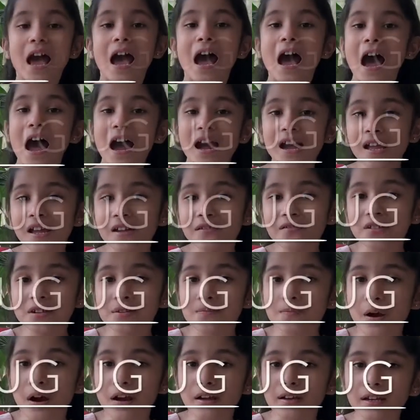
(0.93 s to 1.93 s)
Hi
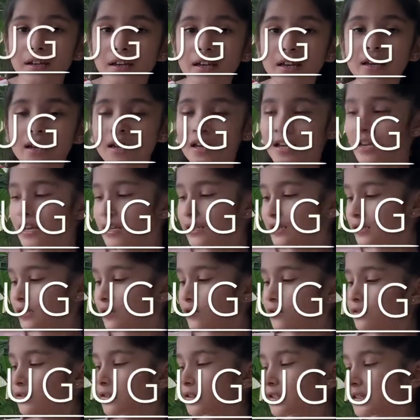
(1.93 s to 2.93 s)
everybody!
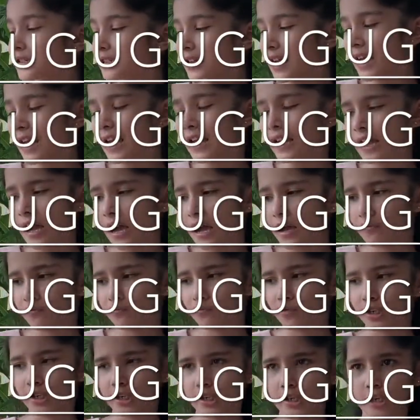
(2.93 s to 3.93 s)
Today I'm
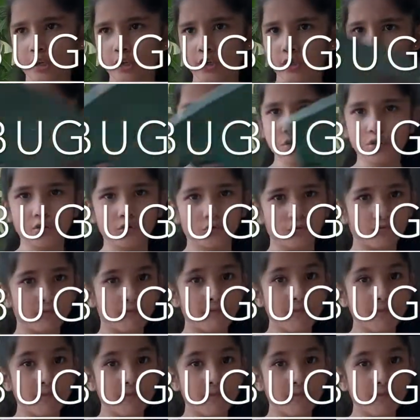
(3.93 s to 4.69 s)
reading you,